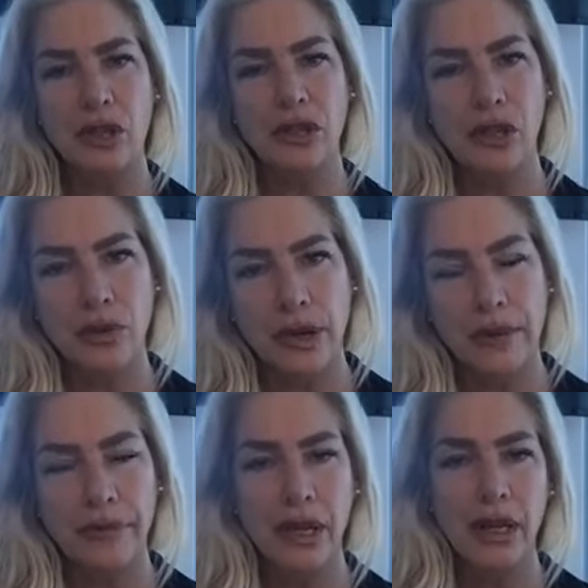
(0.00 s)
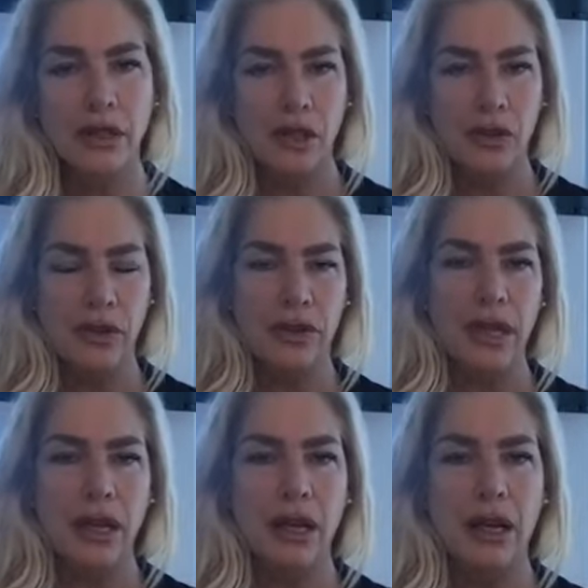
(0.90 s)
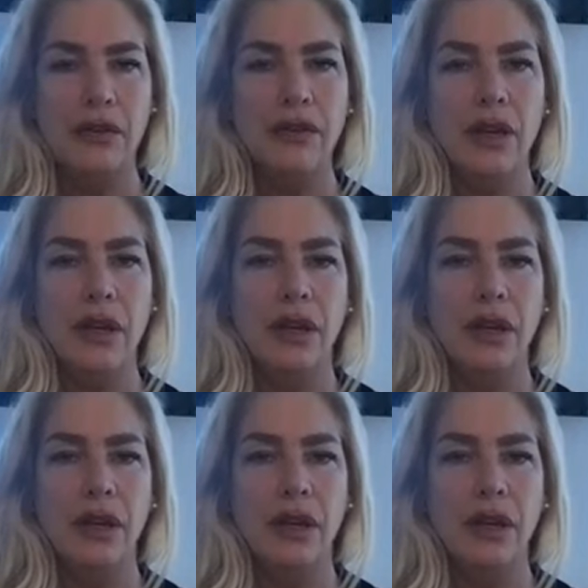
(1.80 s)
to it. So if you think of,